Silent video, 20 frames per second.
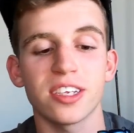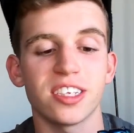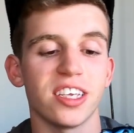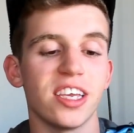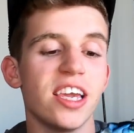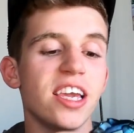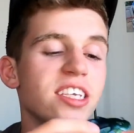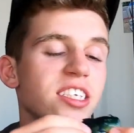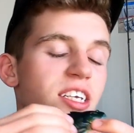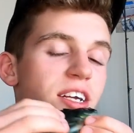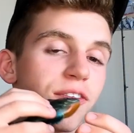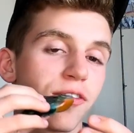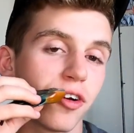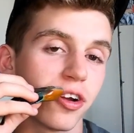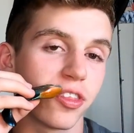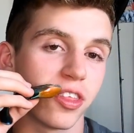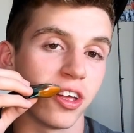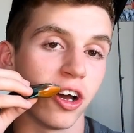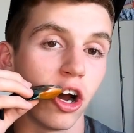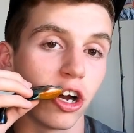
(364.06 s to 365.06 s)
It makes it easier
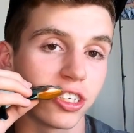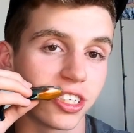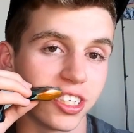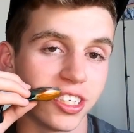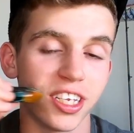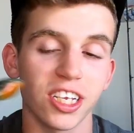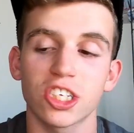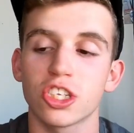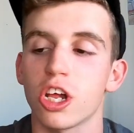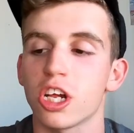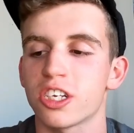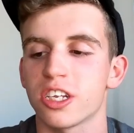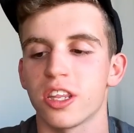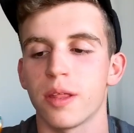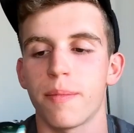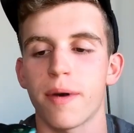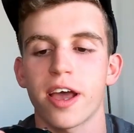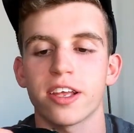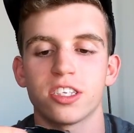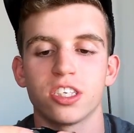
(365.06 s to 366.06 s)
for the hook to dislodge
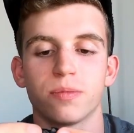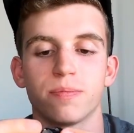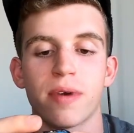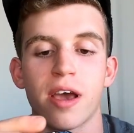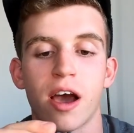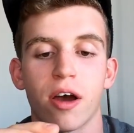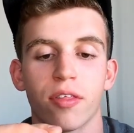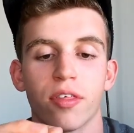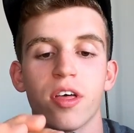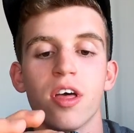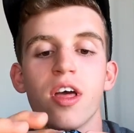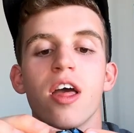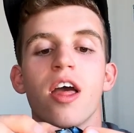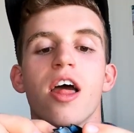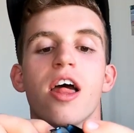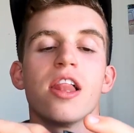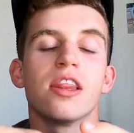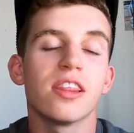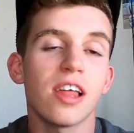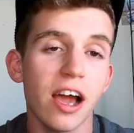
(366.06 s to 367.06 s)
out of the bass's mouth.
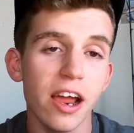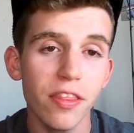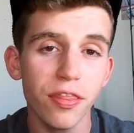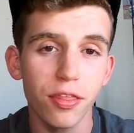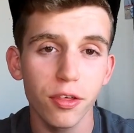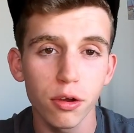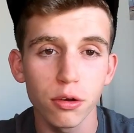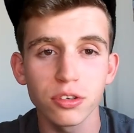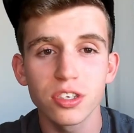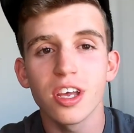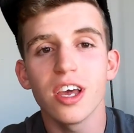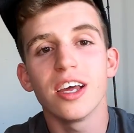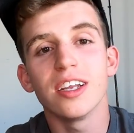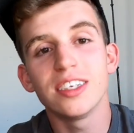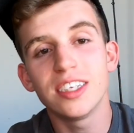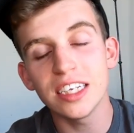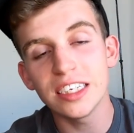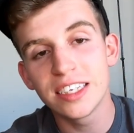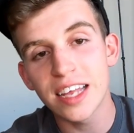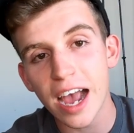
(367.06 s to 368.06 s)
Line throughs
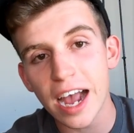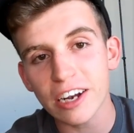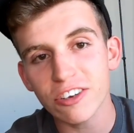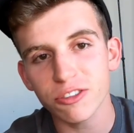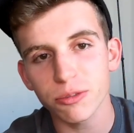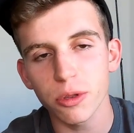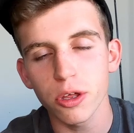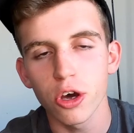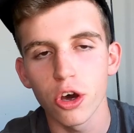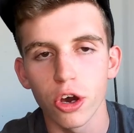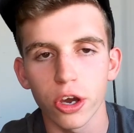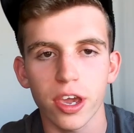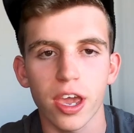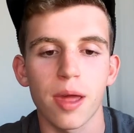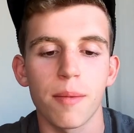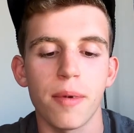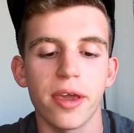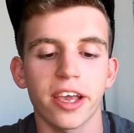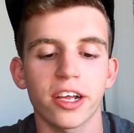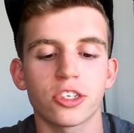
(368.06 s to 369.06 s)
detach from the
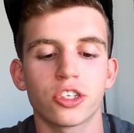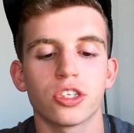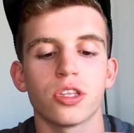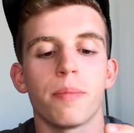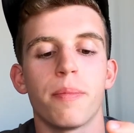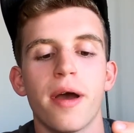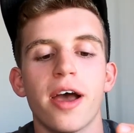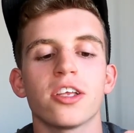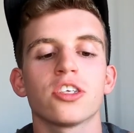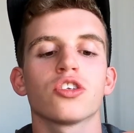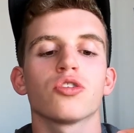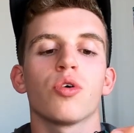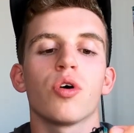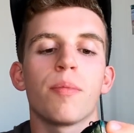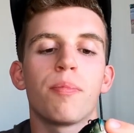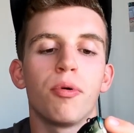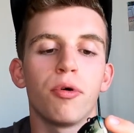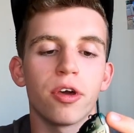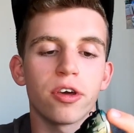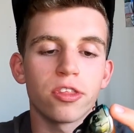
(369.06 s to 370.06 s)
hook and make it so the bass is
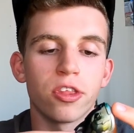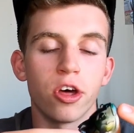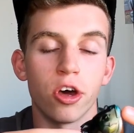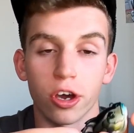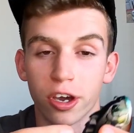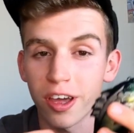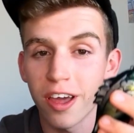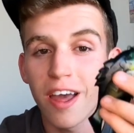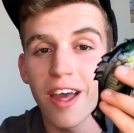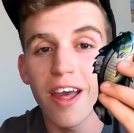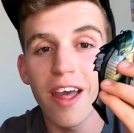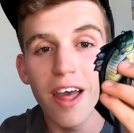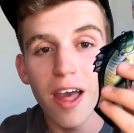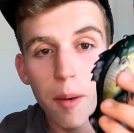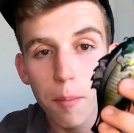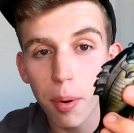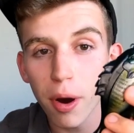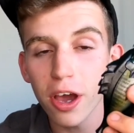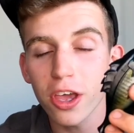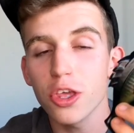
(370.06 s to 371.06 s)
only pulling on the hook,
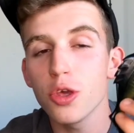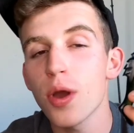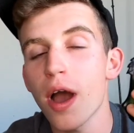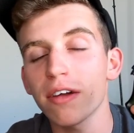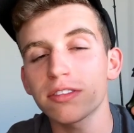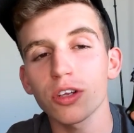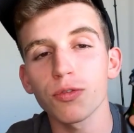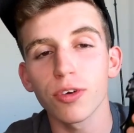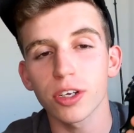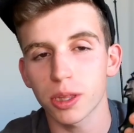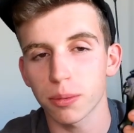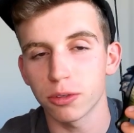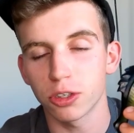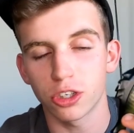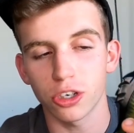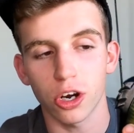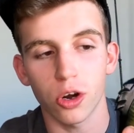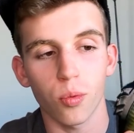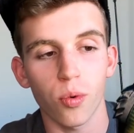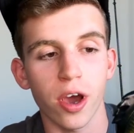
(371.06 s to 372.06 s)
but you have to rig them
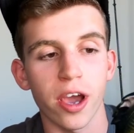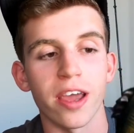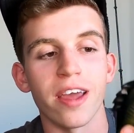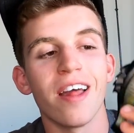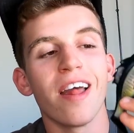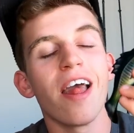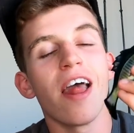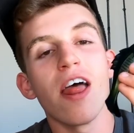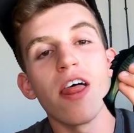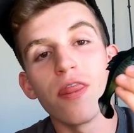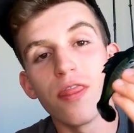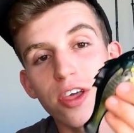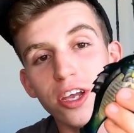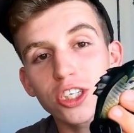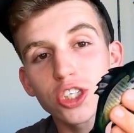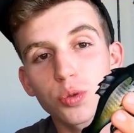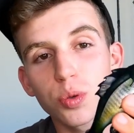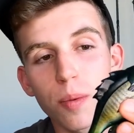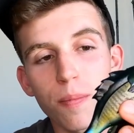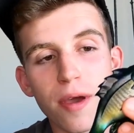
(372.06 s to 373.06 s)
a certain way.
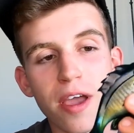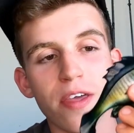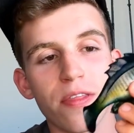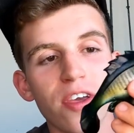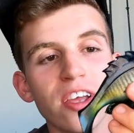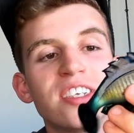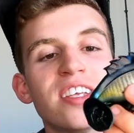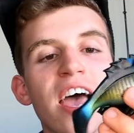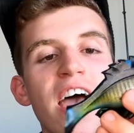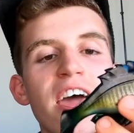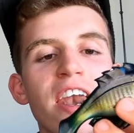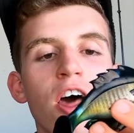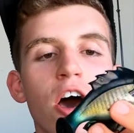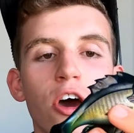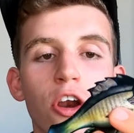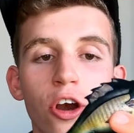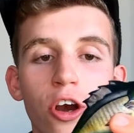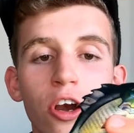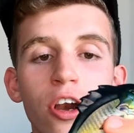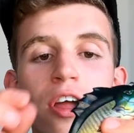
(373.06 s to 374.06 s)
This swim bait, this
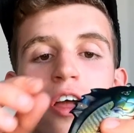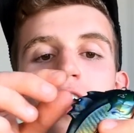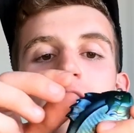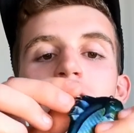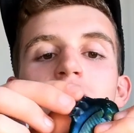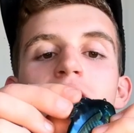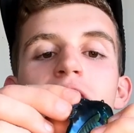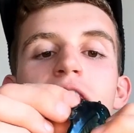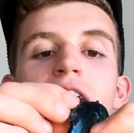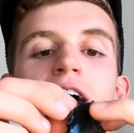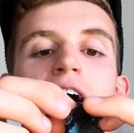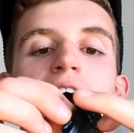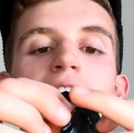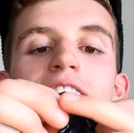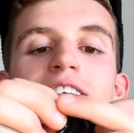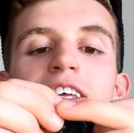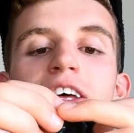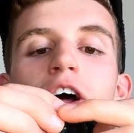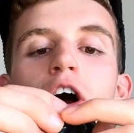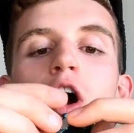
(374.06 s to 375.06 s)
Headhunter,
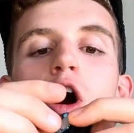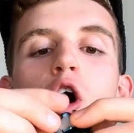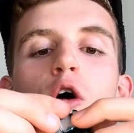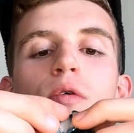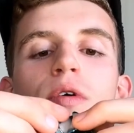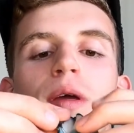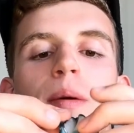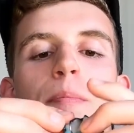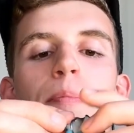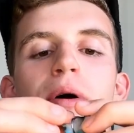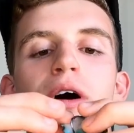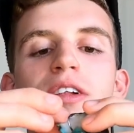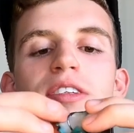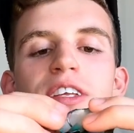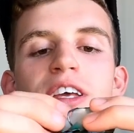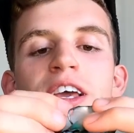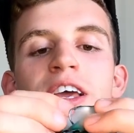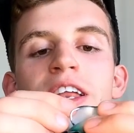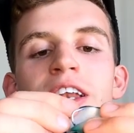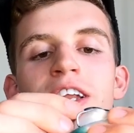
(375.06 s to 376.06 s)
has it already
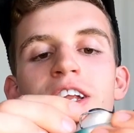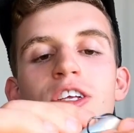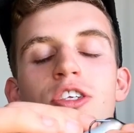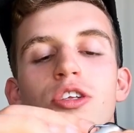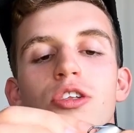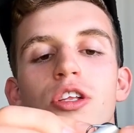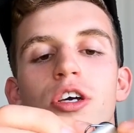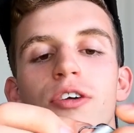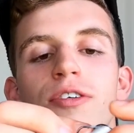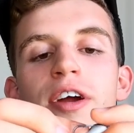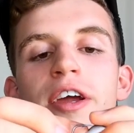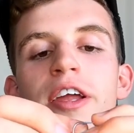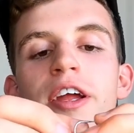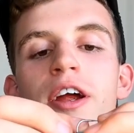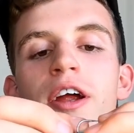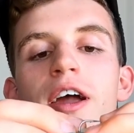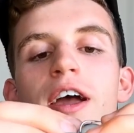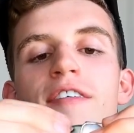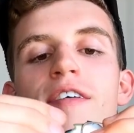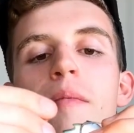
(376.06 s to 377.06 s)
built in. So look right
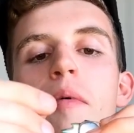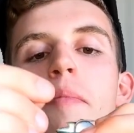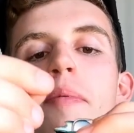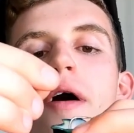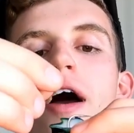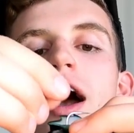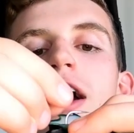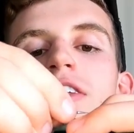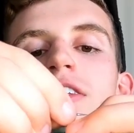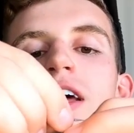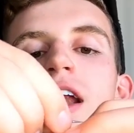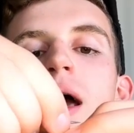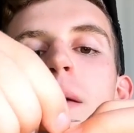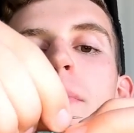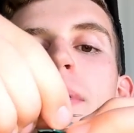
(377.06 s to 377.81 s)
here. If I'm a bass and